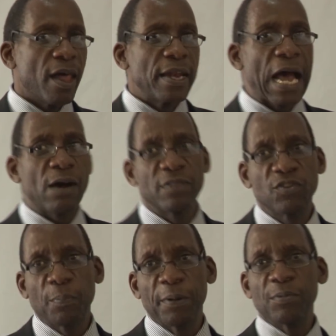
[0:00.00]
Now, the
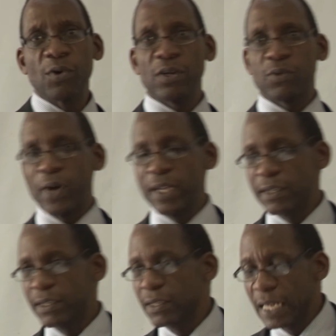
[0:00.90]
Supreme Court
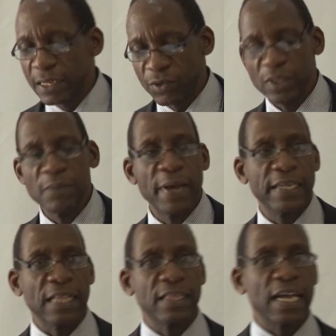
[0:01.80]
went into the
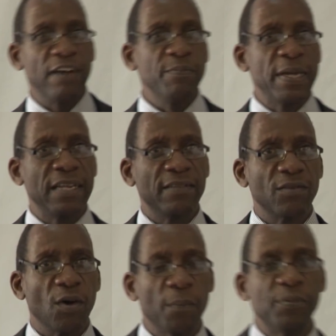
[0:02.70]
matter. The government's
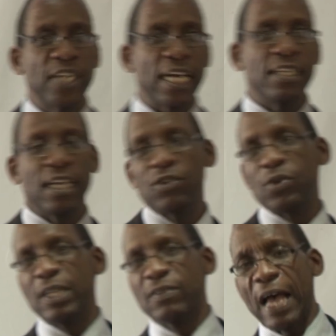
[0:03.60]
objection to
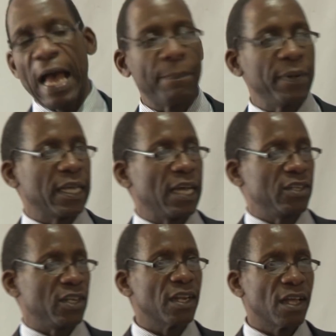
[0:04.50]
his
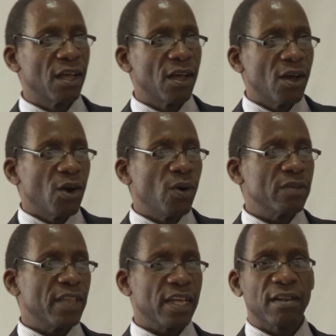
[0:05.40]
application
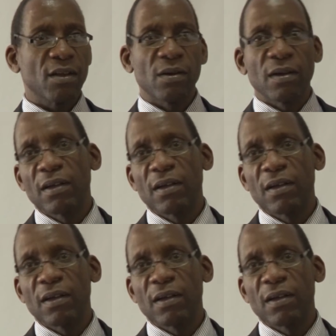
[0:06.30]
was that, look,